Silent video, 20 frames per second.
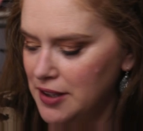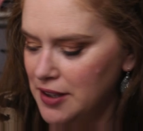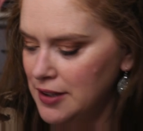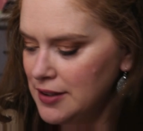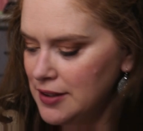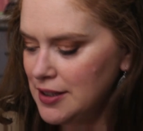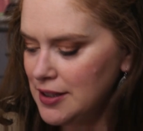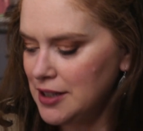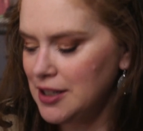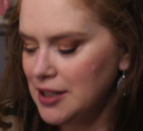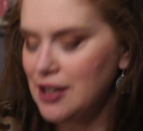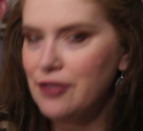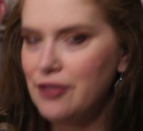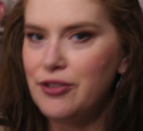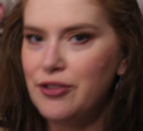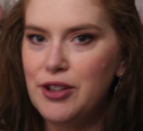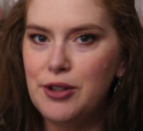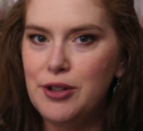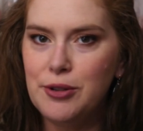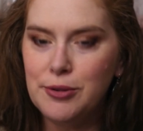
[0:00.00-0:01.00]
think that
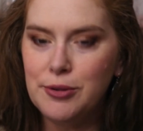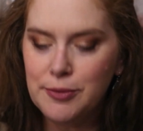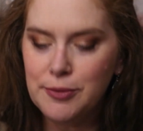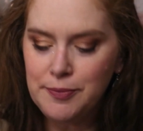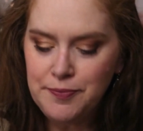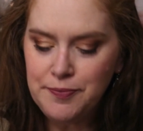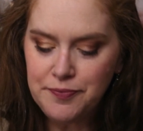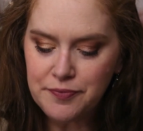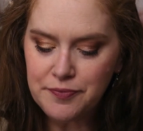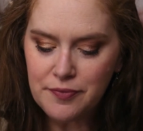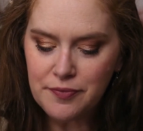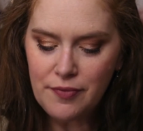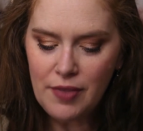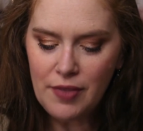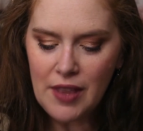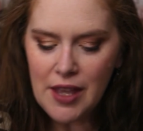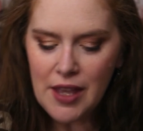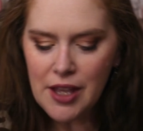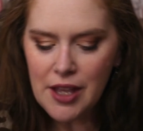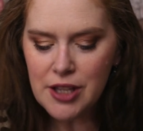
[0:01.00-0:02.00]
if you
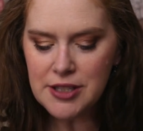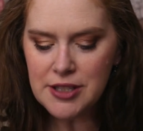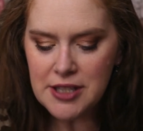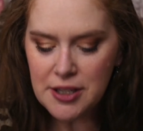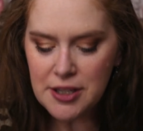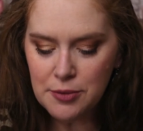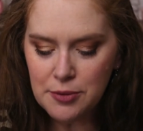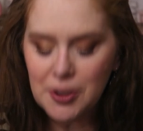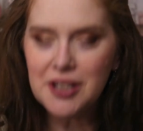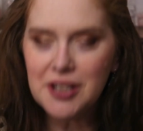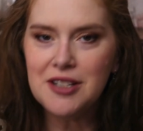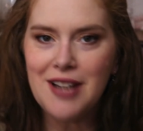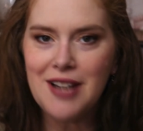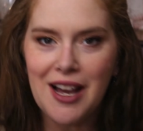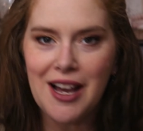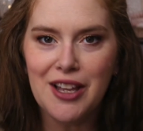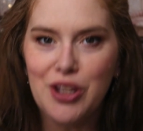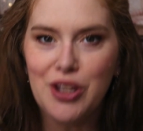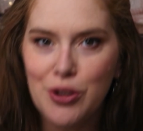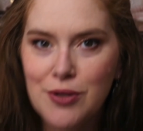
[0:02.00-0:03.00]
did want to
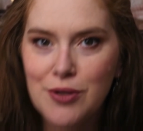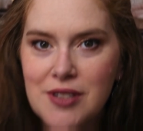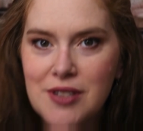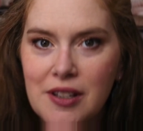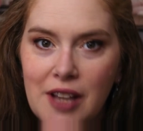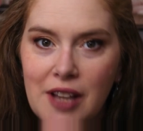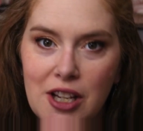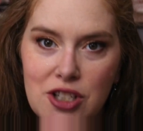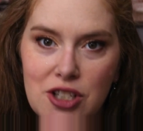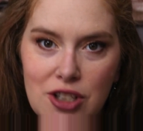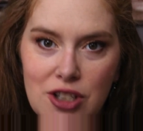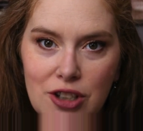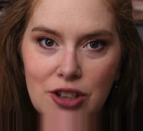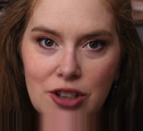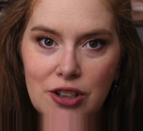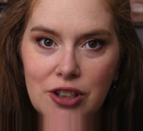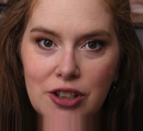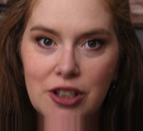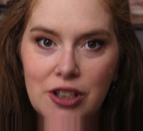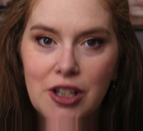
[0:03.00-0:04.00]
not use a lash
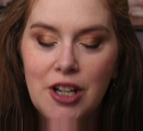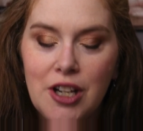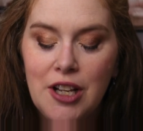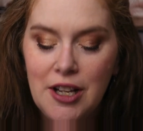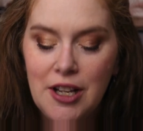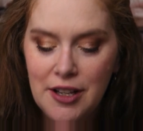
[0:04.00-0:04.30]
curler,